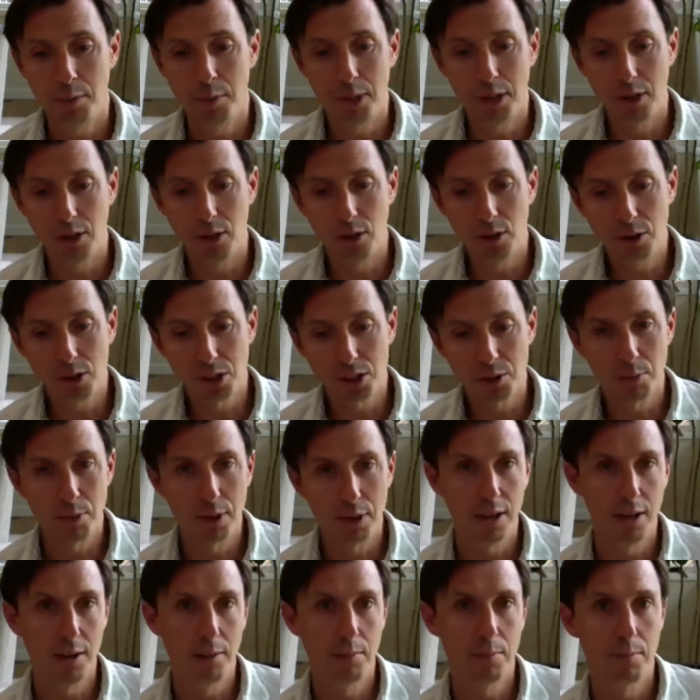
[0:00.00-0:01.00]
it used to
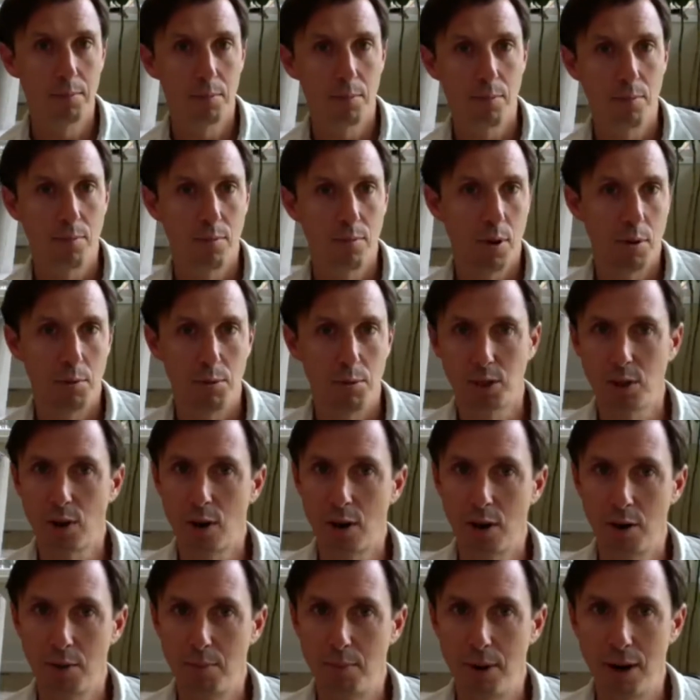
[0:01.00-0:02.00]
be, when we
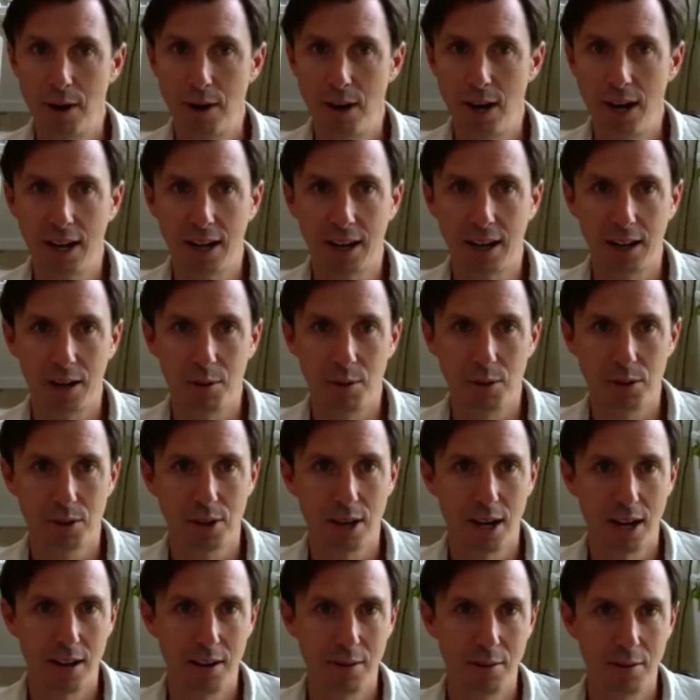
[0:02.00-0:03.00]
started Bare Naked, it was
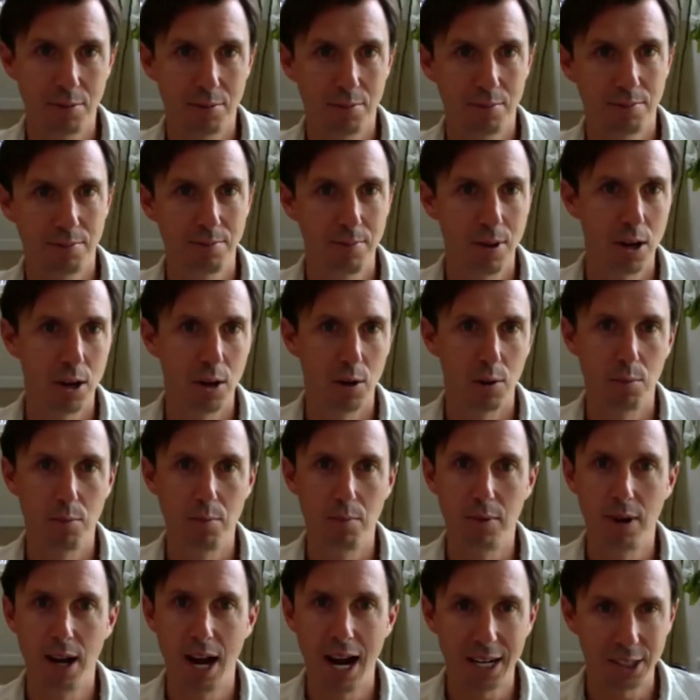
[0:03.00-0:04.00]
kind of,
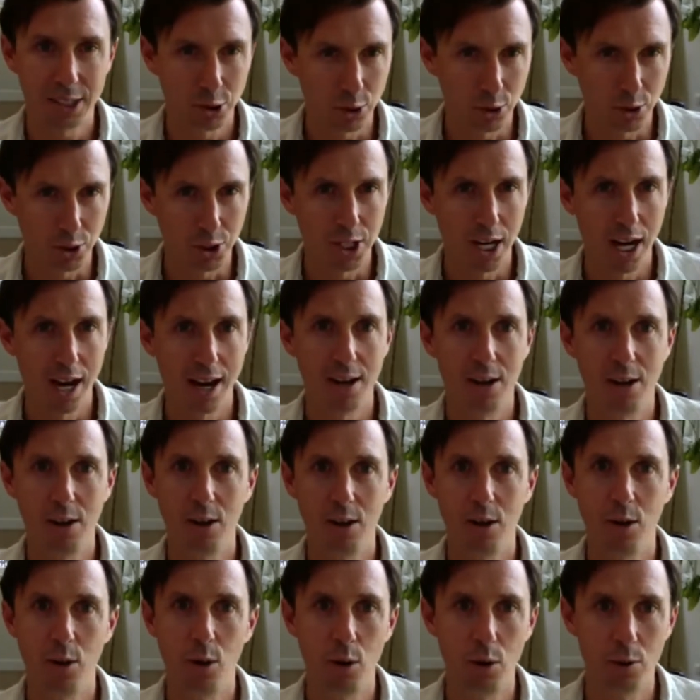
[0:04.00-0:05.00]
natural
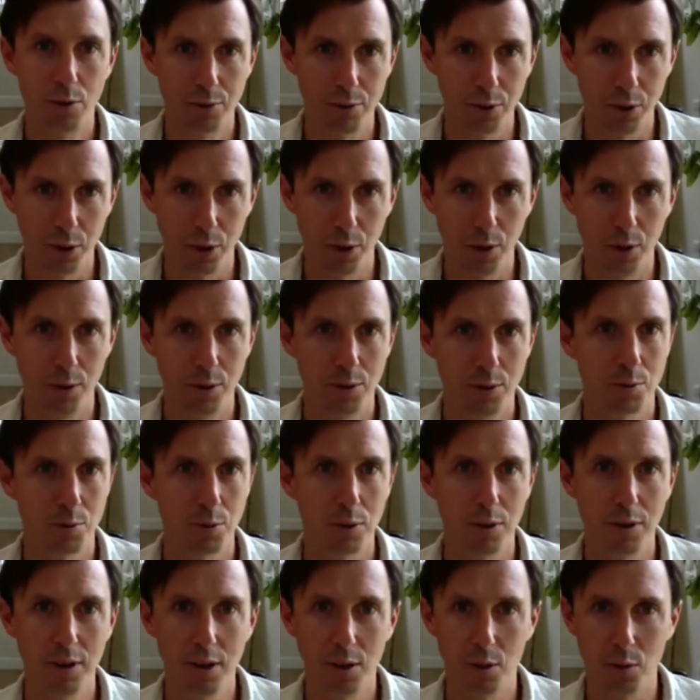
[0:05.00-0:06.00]
channel, Whole Foods,
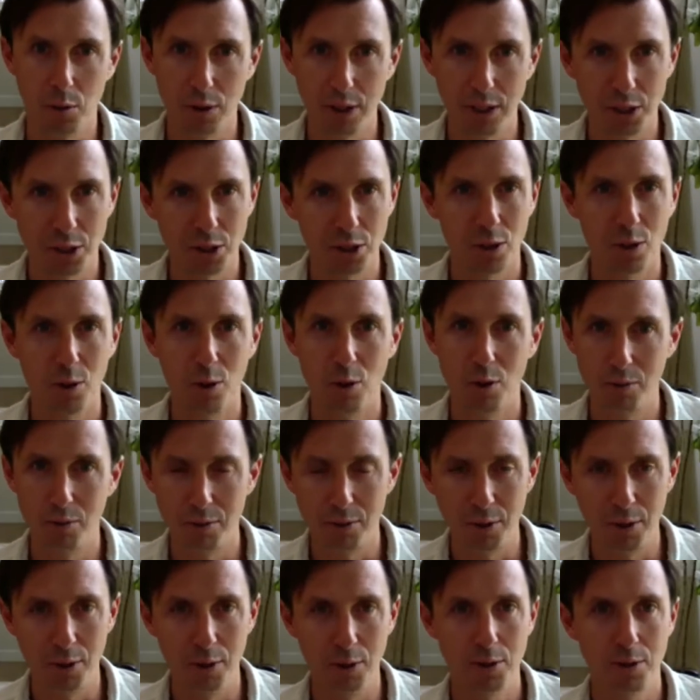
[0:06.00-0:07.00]
regional Whole
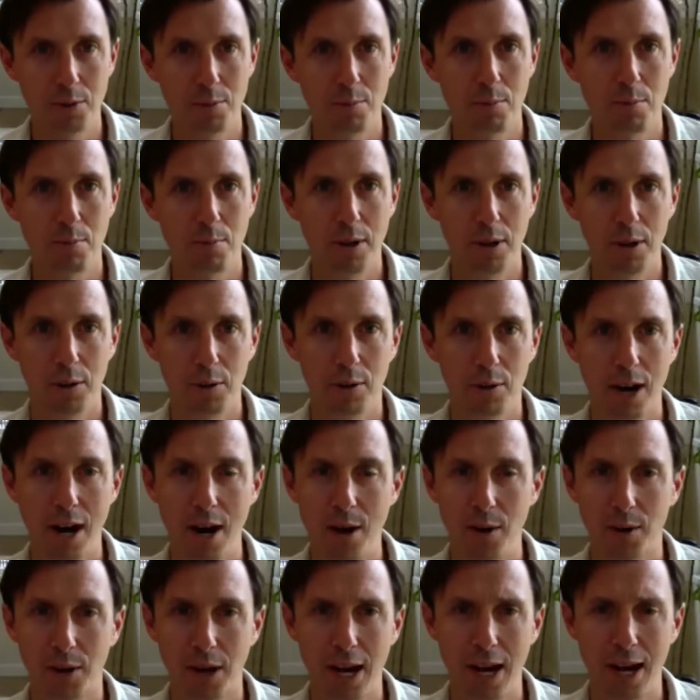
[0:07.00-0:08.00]
Foods,
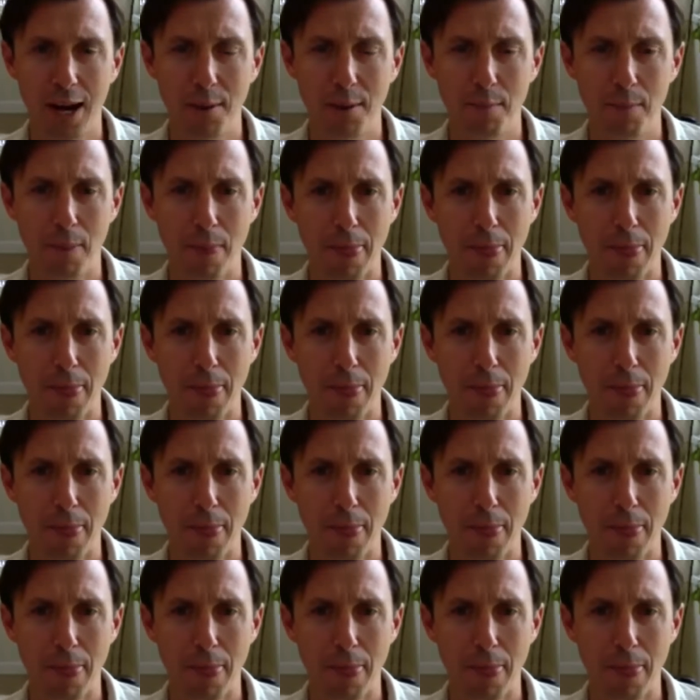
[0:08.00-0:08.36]
ground game.